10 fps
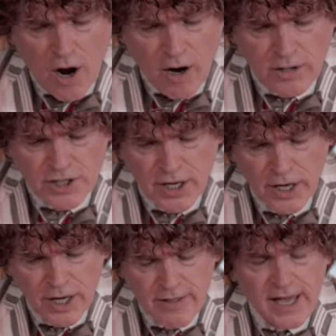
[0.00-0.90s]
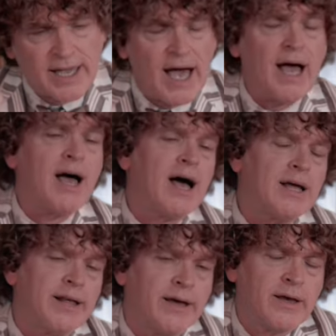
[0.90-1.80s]
heart that
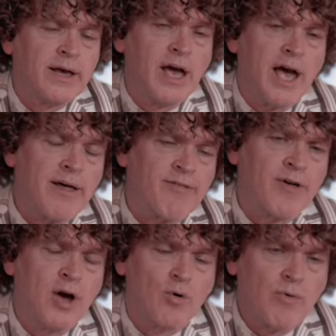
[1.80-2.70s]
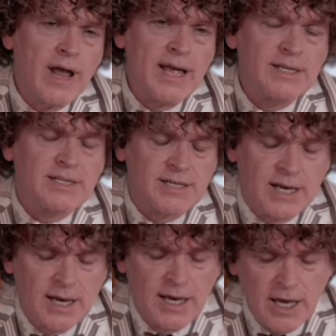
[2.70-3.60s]
God hath raised
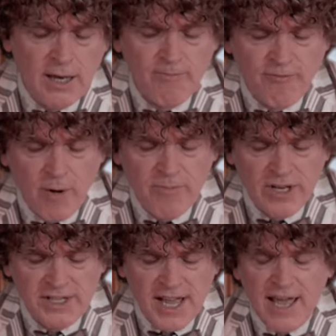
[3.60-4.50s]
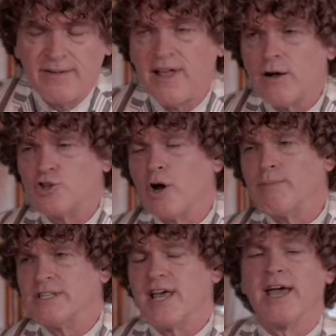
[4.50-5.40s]
him from the dead, thou shalt
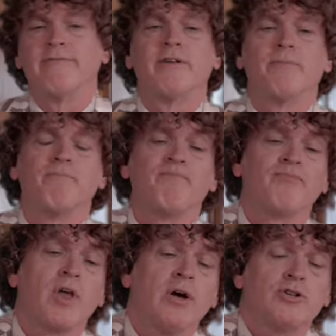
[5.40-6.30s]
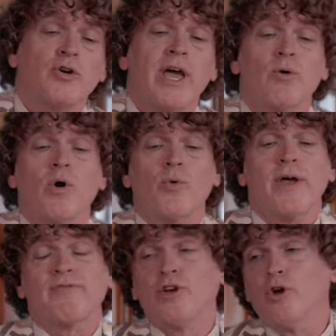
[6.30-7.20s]
be saved." So again, what do we
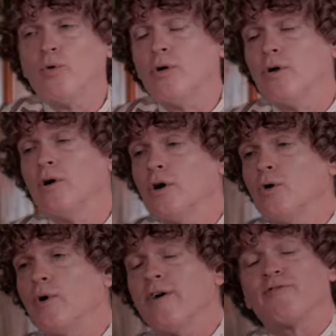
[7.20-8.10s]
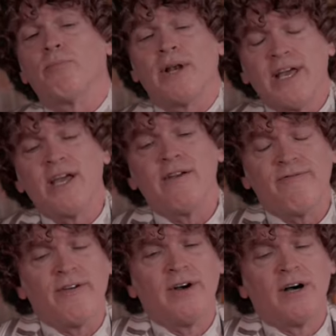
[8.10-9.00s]
have to do? We have to
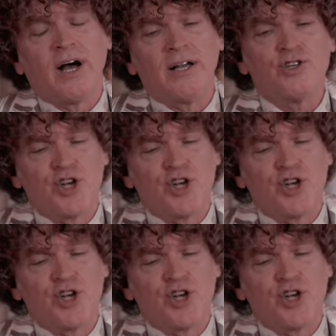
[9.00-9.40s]
believe on